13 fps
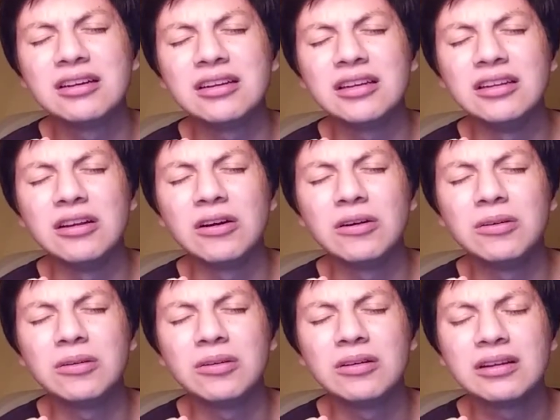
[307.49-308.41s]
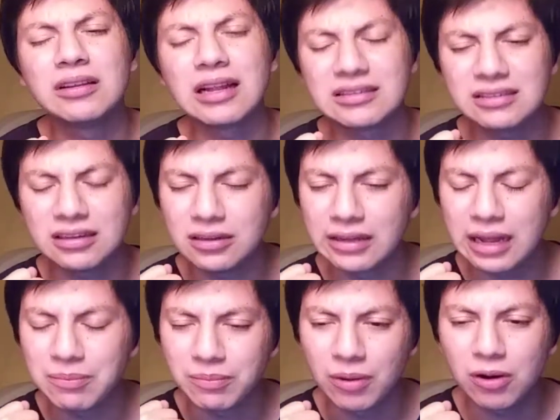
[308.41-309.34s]
You know,
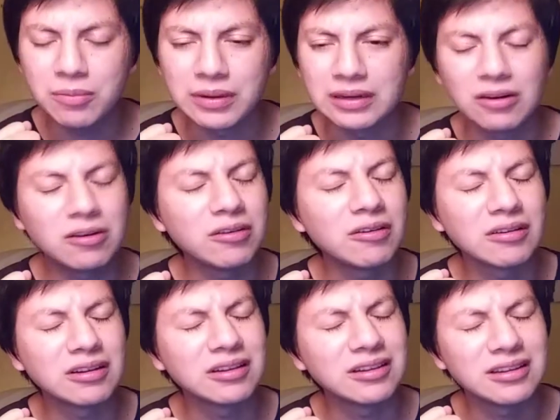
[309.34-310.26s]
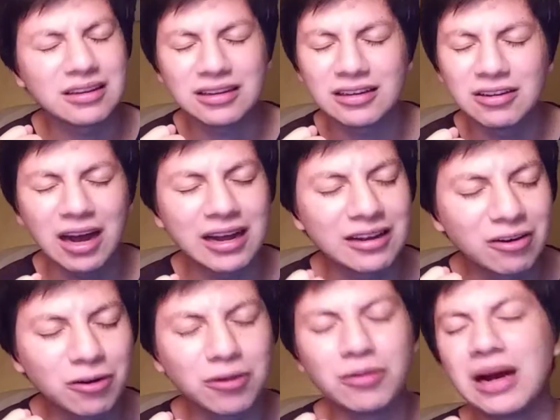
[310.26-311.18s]
that moment. Oh,
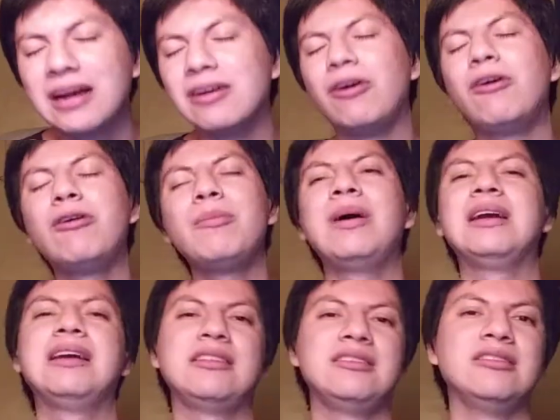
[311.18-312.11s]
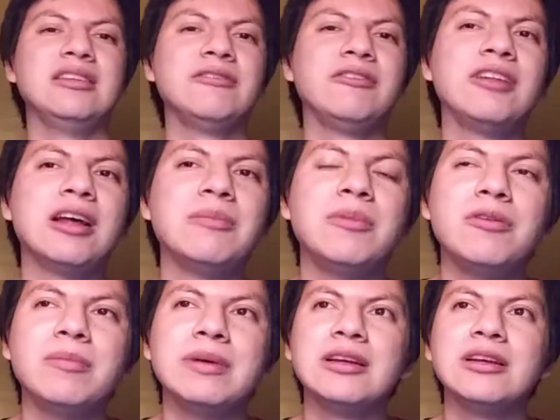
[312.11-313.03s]
I hope I get to live through that moment.